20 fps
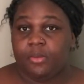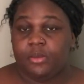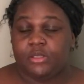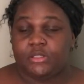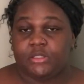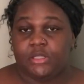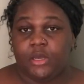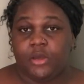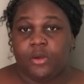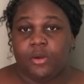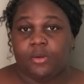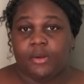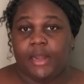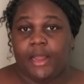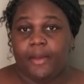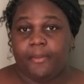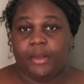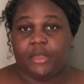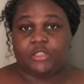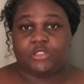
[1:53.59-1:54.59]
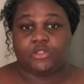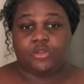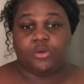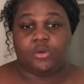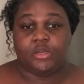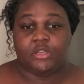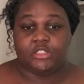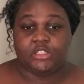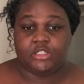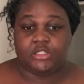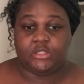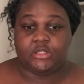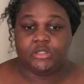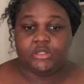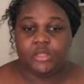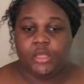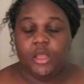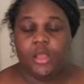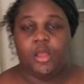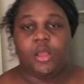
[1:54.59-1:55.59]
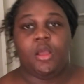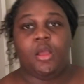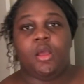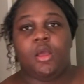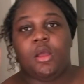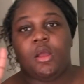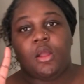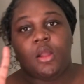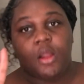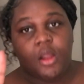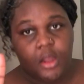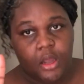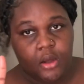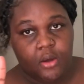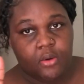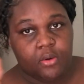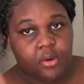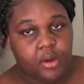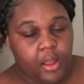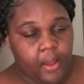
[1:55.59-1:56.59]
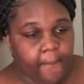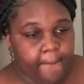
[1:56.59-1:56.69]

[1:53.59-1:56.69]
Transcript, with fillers: So now my storage is gone.